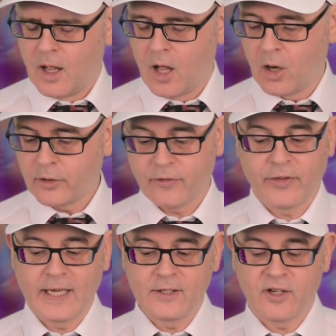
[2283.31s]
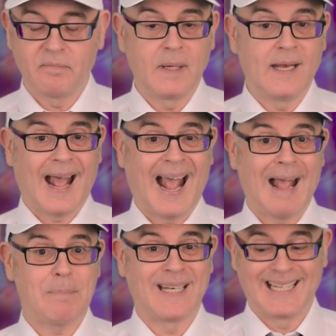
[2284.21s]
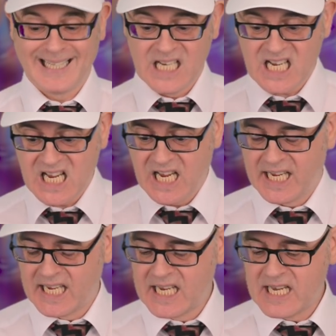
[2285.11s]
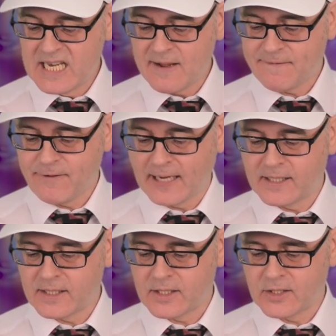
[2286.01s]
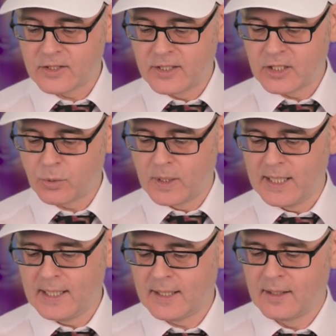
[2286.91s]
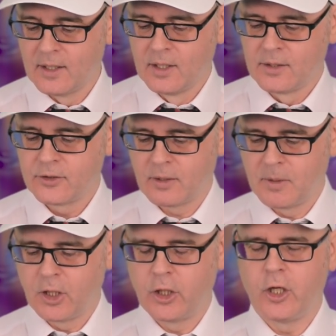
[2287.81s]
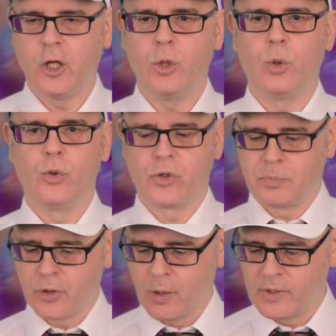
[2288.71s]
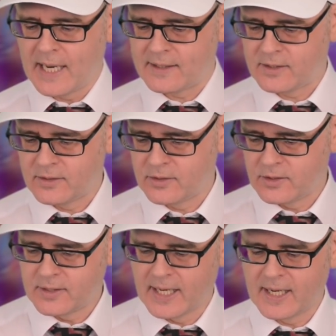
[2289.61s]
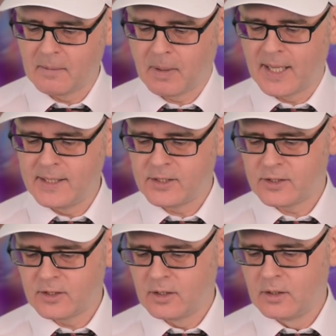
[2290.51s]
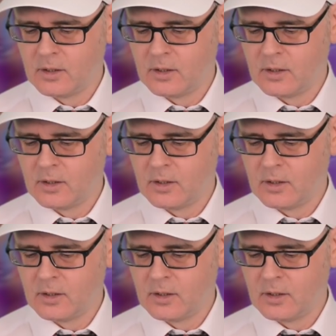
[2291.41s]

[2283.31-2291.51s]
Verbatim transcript: A lot of things have been happening in France this week. Some huge protests taking place.